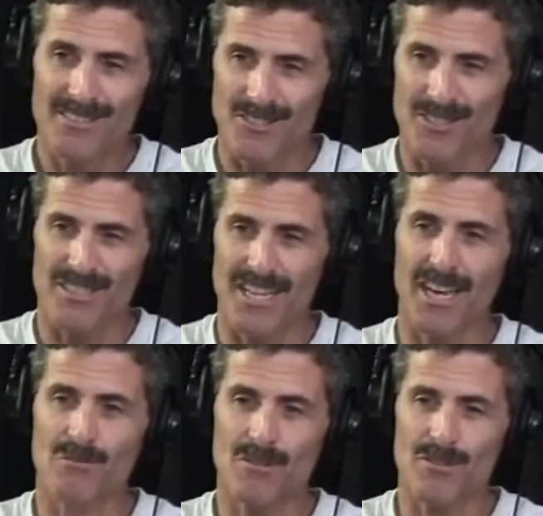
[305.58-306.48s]
to sit
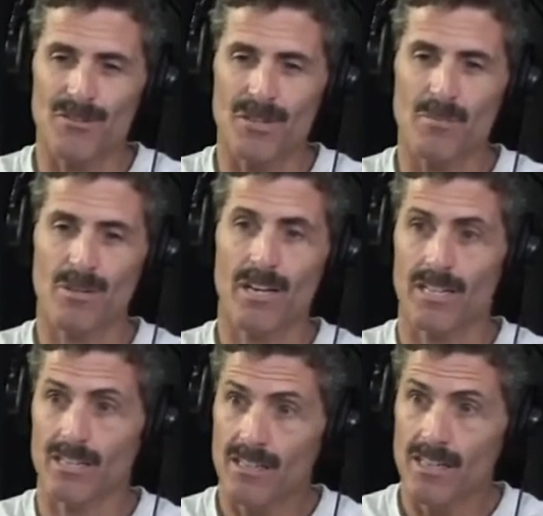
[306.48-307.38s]
down with you, they pull out
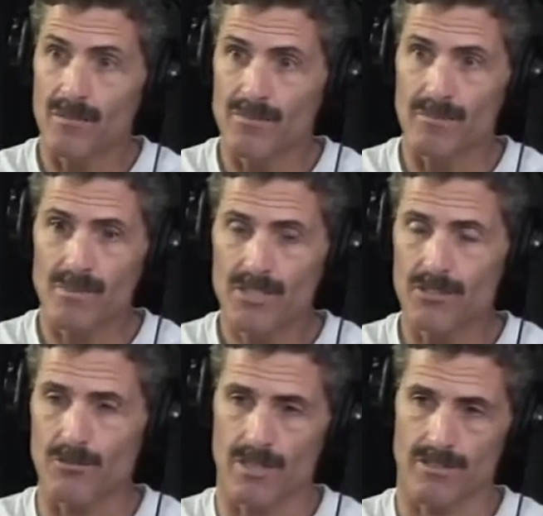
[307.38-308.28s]
a club to beat
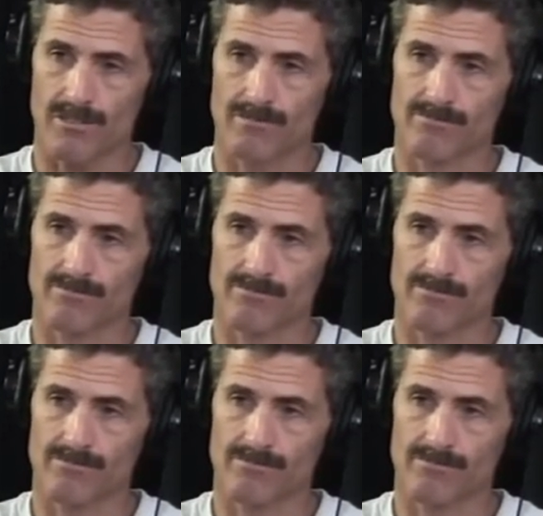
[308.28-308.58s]
you with.